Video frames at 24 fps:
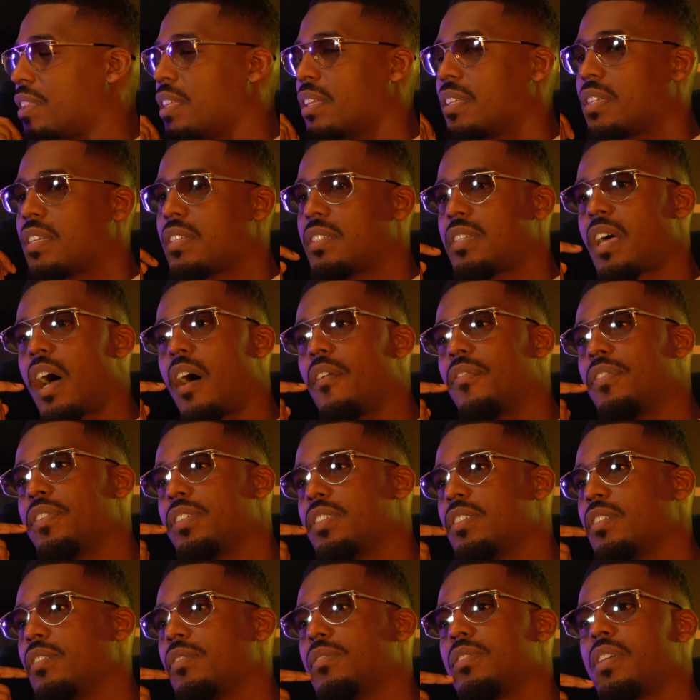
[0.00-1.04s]
think the South is
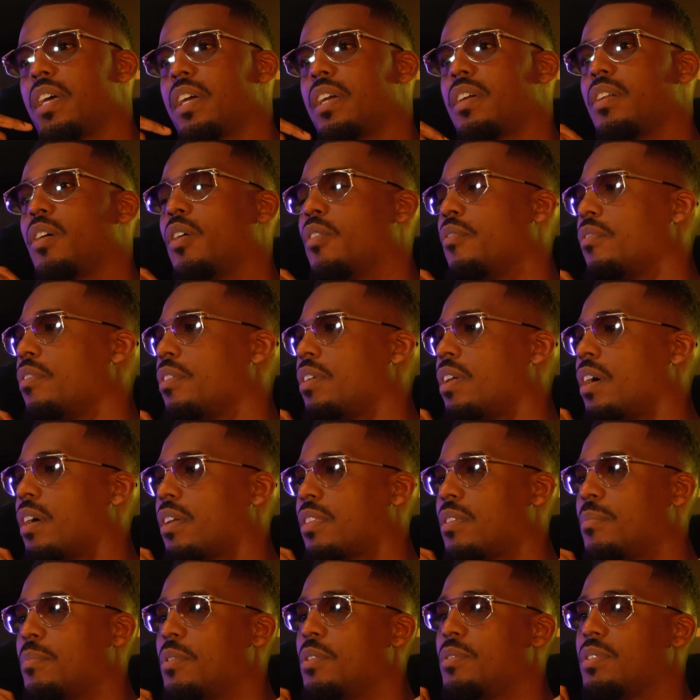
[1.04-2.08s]
still taking over
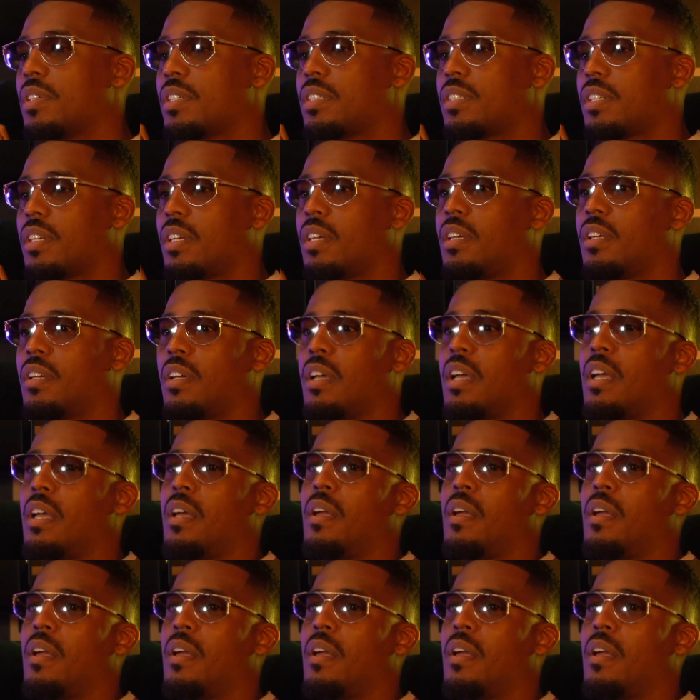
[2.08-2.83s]
like the music scene.